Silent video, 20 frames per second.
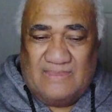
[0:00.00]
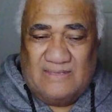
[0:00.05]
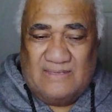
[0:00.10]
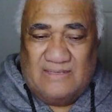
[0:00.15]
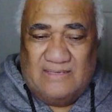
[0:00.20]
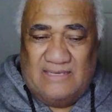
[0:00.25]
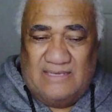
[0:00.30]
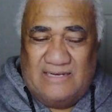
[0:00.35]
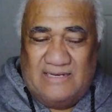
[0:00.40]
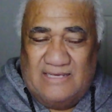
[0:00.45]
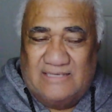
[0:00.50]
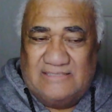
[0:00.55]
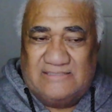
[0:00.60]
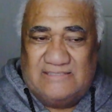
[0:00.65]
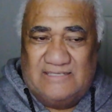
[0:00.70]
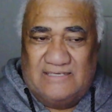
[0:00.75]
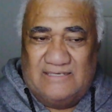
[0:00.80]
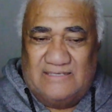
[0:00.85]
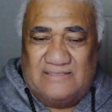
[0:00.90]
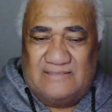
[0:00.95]
And I
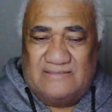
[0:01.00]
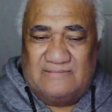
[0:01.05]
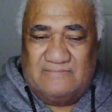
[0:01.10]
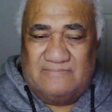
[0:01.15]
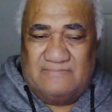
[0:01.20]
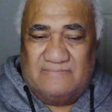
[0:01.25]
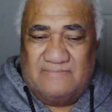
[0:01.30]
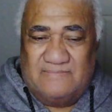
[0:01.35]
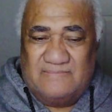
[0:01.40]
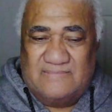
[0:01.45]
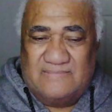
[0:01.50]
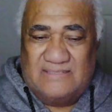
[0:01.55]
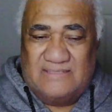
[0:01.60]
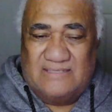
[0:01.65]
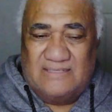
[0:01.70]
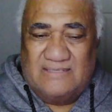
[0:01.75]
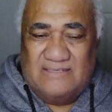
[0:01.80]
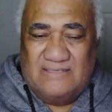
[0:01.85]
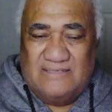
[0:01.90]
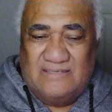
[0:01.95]
said,
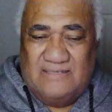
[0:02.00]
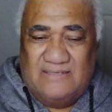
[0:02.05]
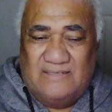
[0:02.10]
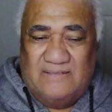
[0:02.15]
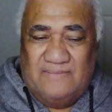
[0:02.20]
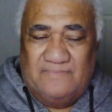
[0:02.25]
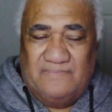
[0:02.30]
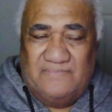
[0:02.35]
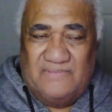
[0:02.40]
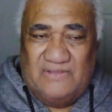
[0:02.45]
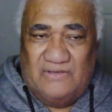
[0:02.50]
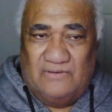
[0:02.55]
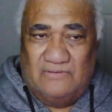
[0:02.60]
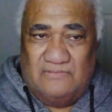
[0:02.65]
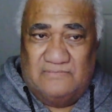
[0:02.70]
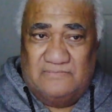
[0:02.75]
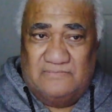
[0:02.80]
no,